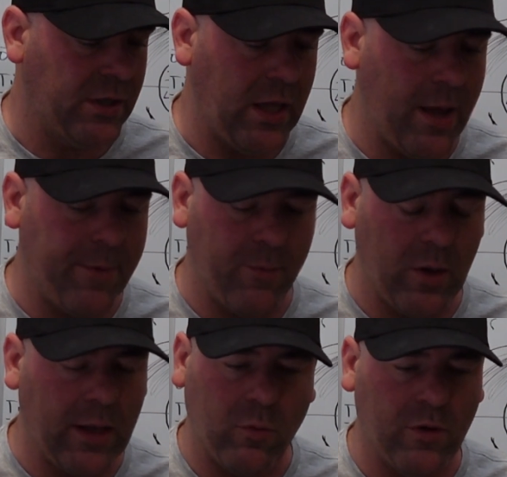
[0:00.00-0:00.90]
a lot. People
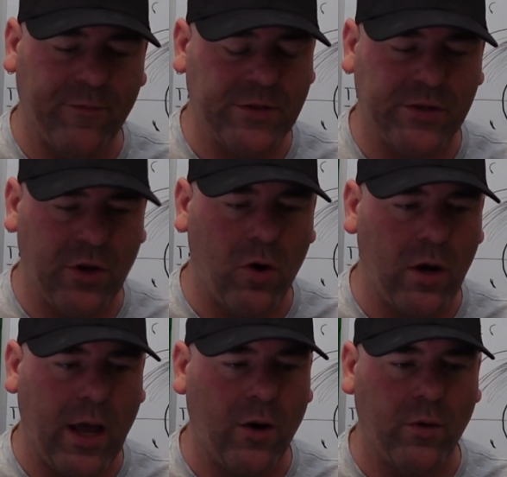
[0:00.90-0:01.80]
are like, well, if it's
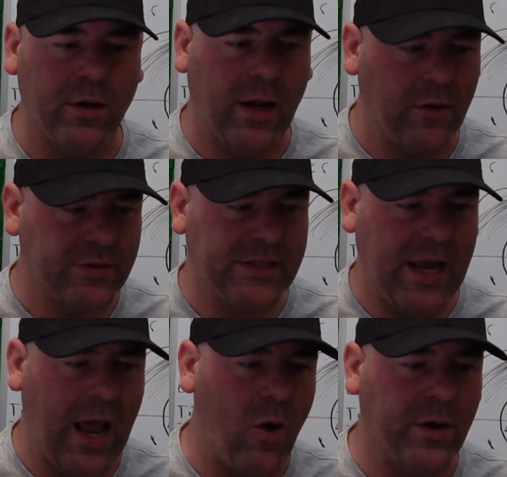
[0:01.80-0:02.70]
dirt, I don't see
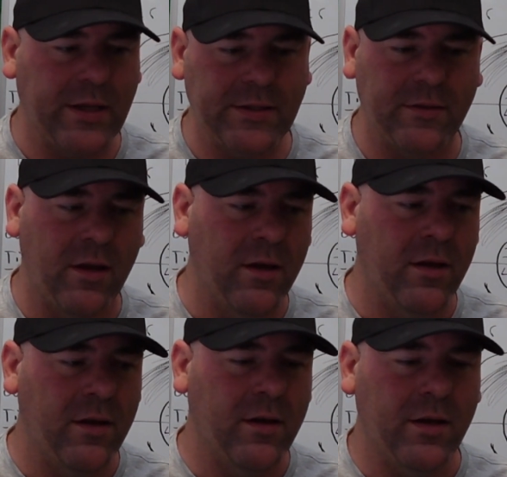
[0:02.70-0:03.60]
how it can,
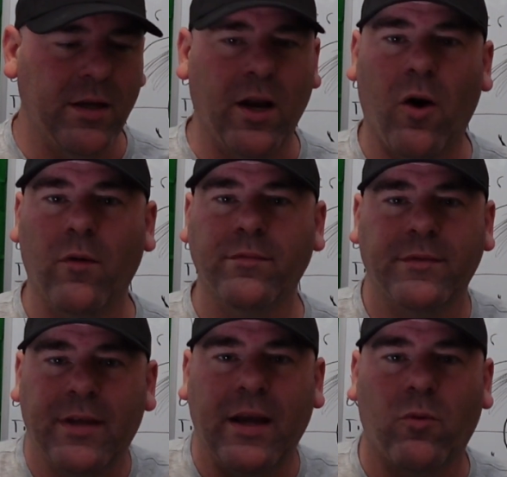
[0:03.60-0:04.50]
you know,
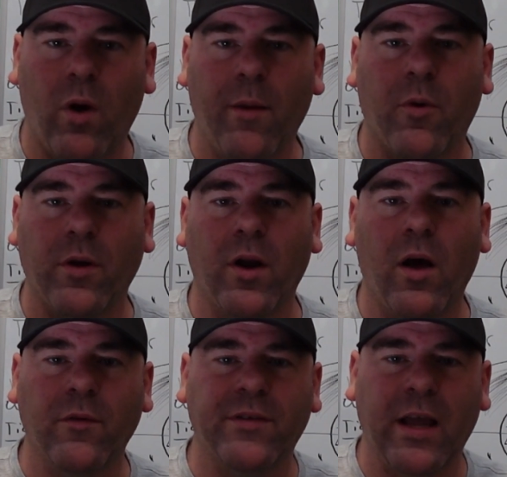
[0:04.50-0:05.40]
take rubber. You know,
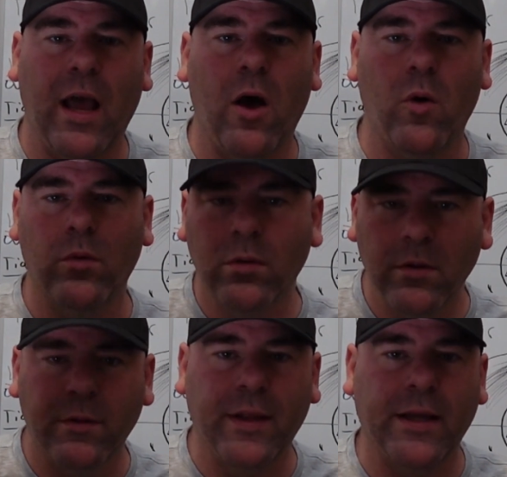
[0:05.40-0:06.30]
I don't see how
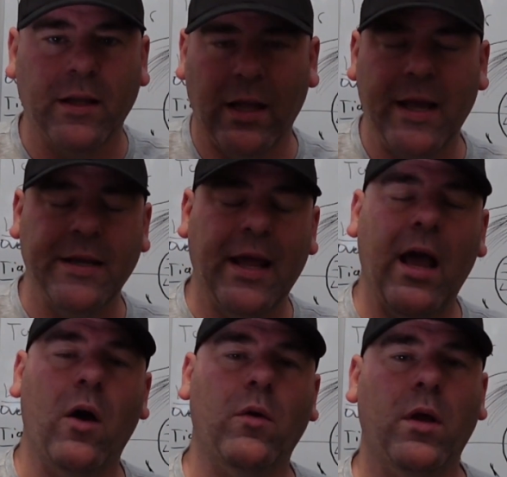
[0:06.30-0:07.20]
they can lay it
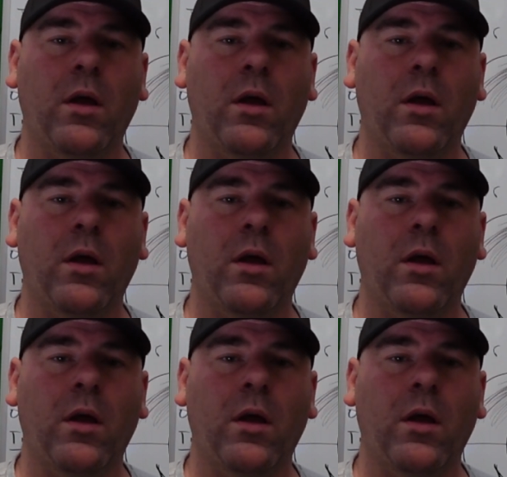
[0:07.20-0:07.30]
down.